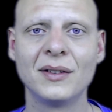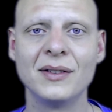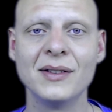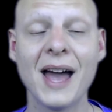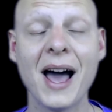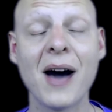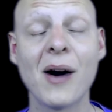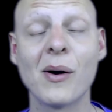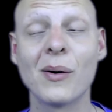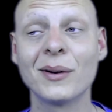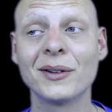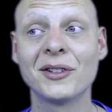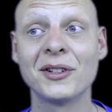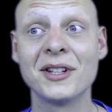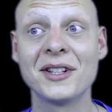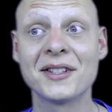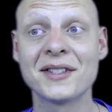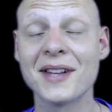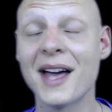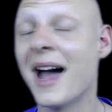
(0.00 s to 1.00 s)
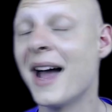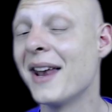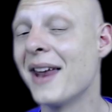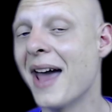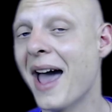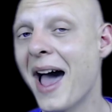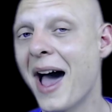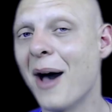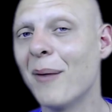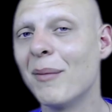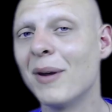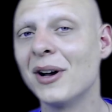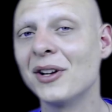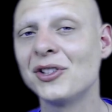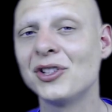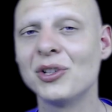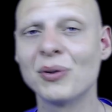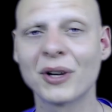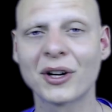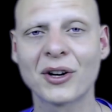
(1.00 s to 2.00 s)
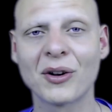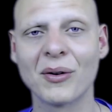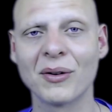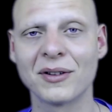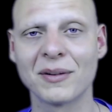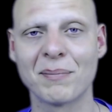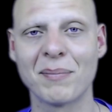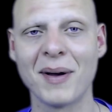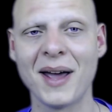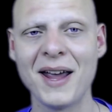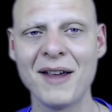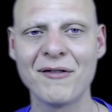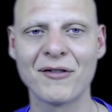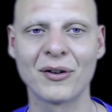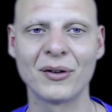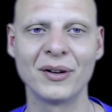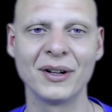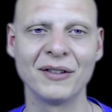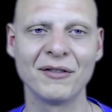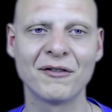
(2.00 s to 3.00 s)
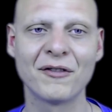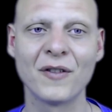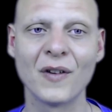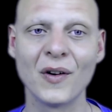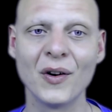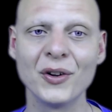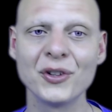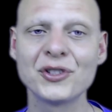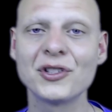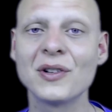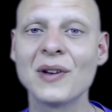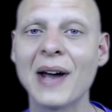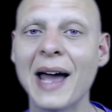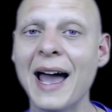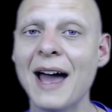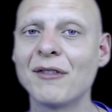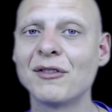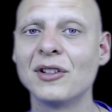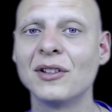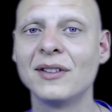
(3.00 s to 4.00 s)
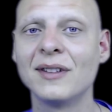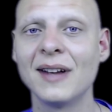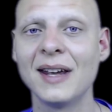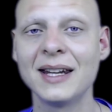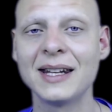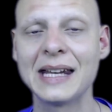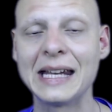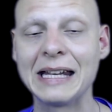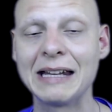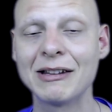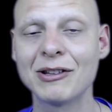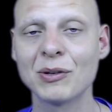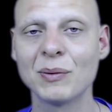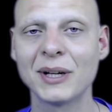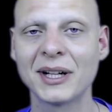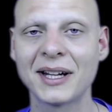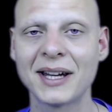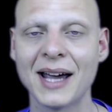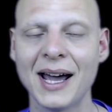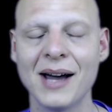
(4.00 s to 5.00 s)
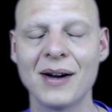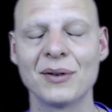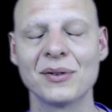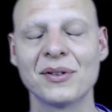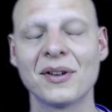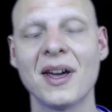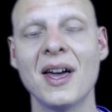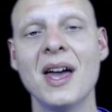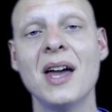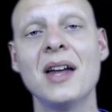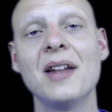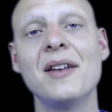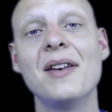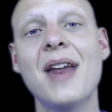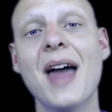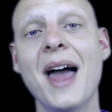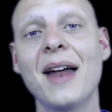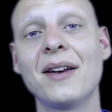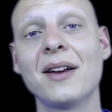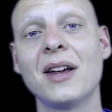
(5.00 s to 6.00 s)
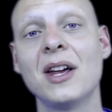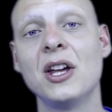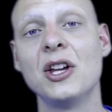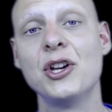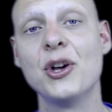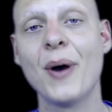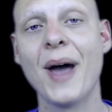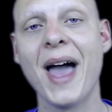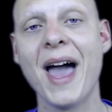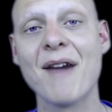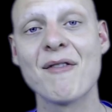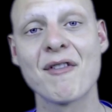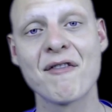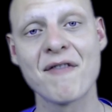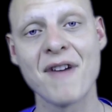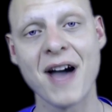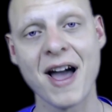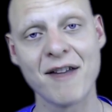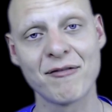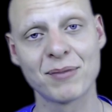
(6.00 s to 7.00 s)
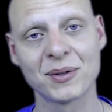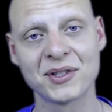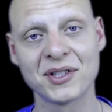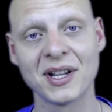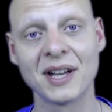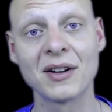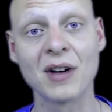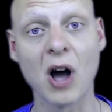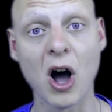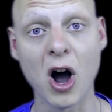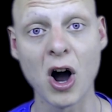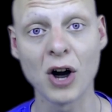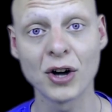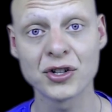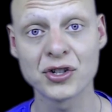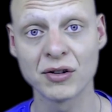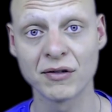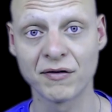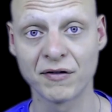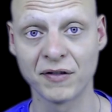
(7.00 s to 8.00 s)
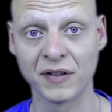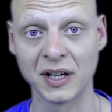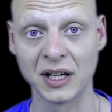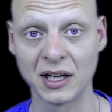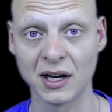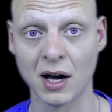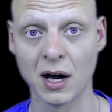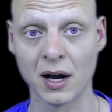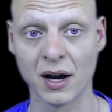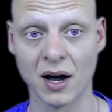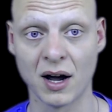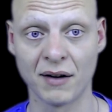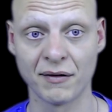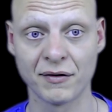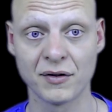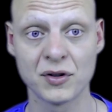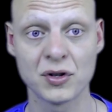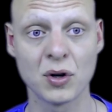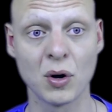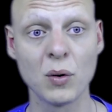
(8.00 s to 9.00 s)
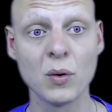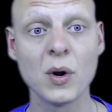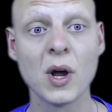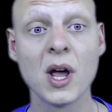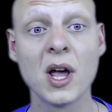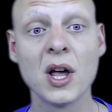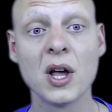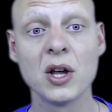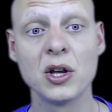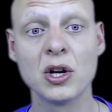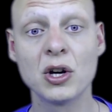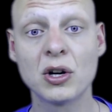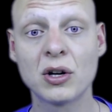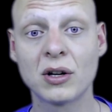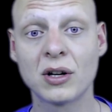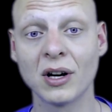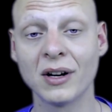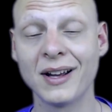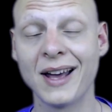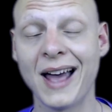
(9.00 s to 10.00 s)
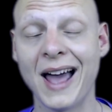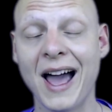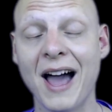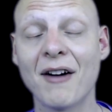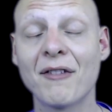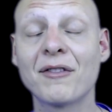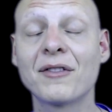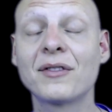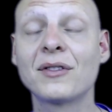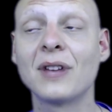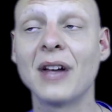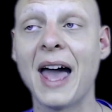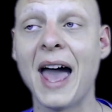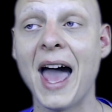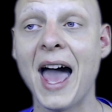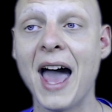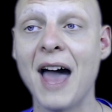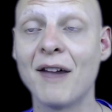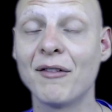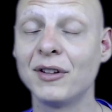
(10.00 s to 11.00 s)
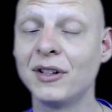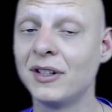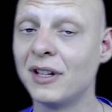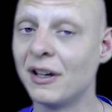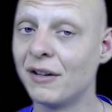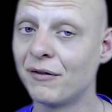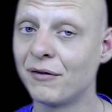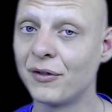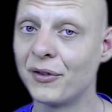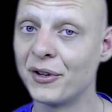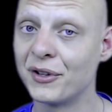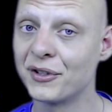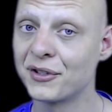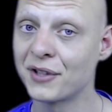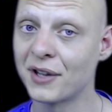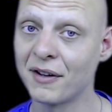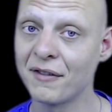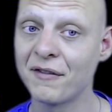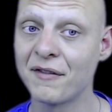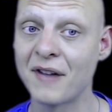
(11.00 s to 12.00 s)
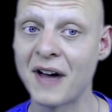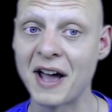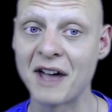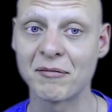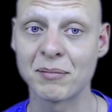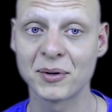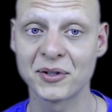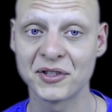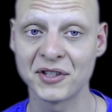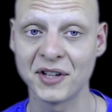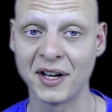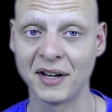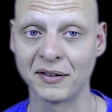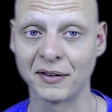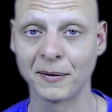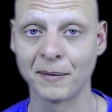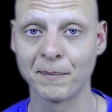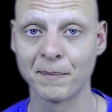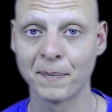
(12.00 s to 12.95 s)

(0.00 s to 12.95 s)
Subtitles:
Now, to decide how much you are going to pay for it, first you have to take into account that you have a 5% auction fee cutoff. So you're gonna have to have a difference of 5%.